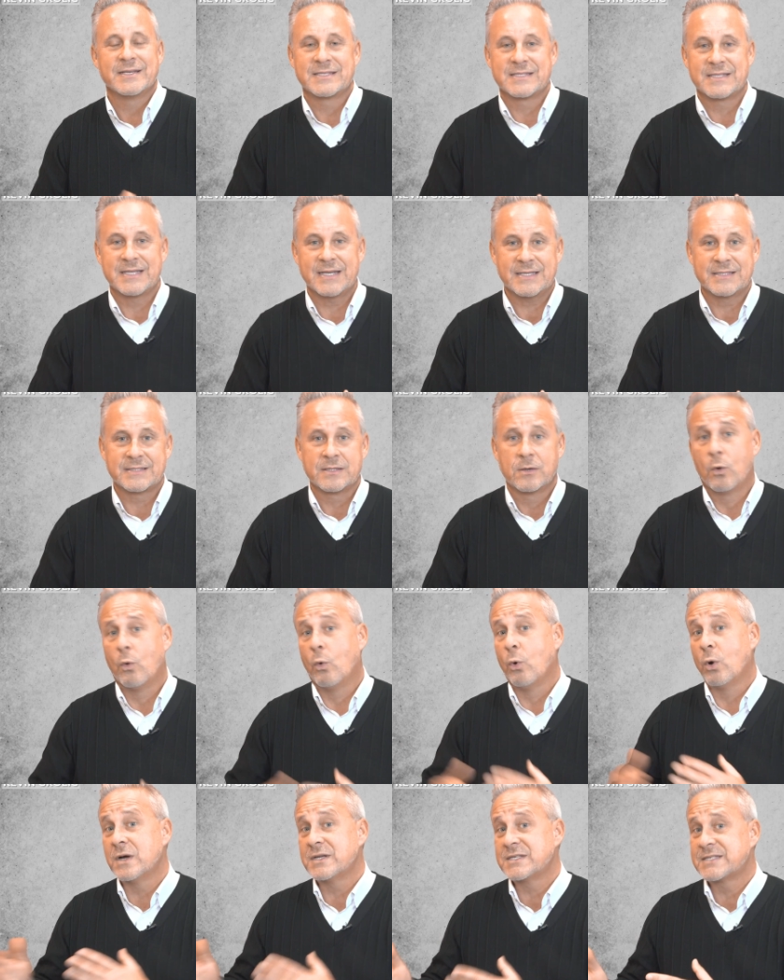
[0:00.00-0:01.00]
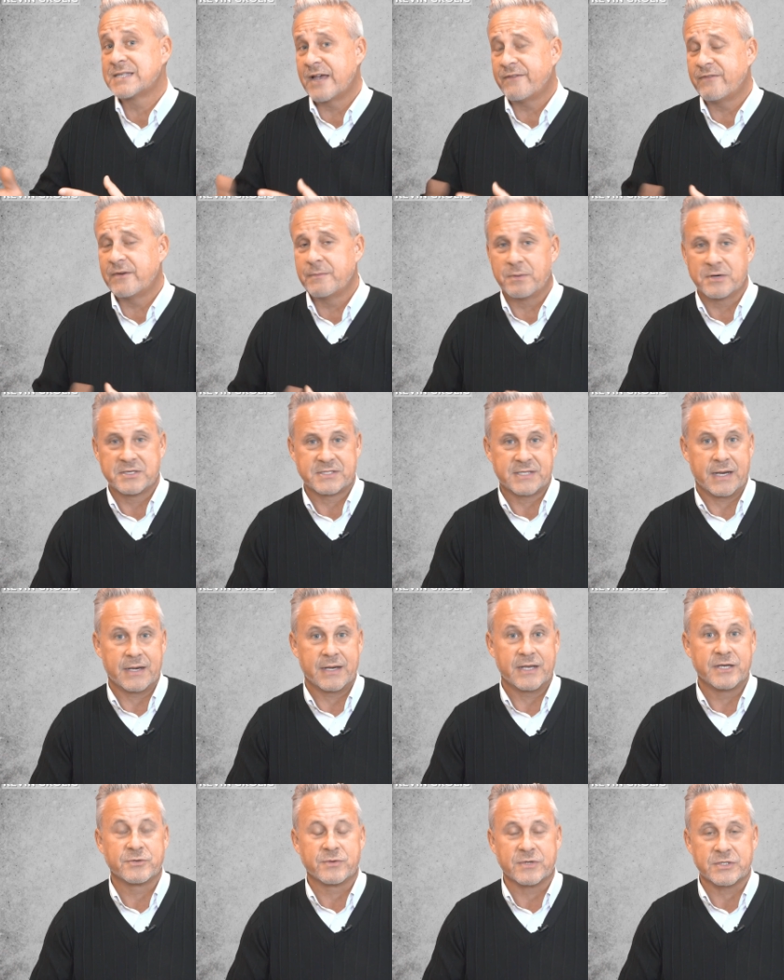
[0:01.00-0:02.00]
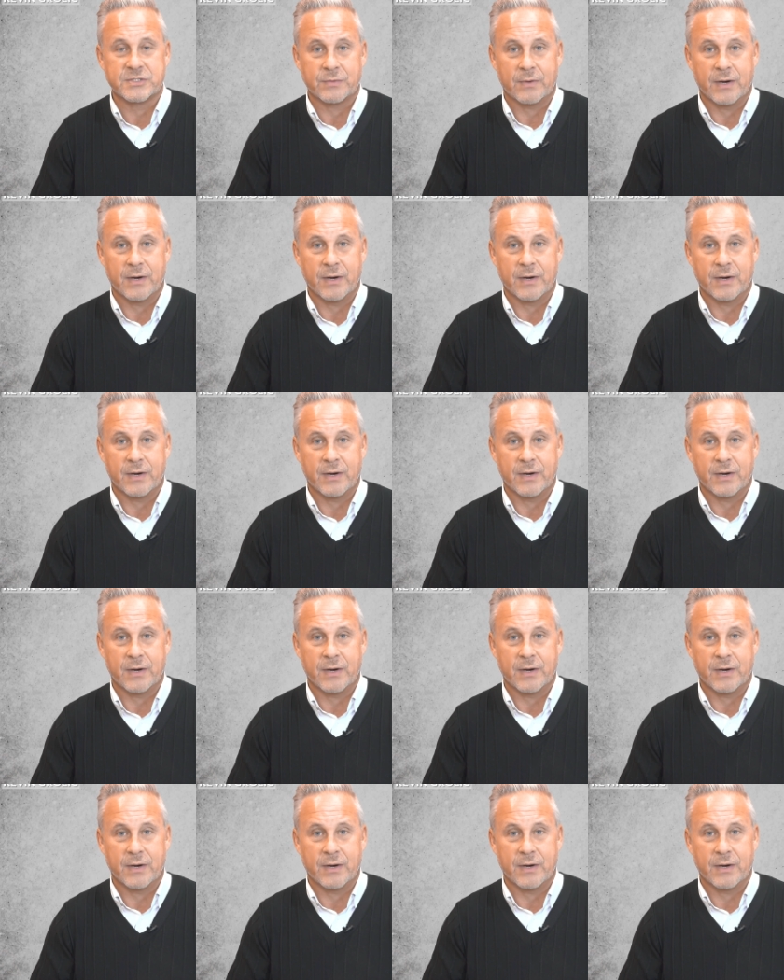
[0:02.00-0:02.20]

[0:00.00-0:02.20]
6 or 7% interest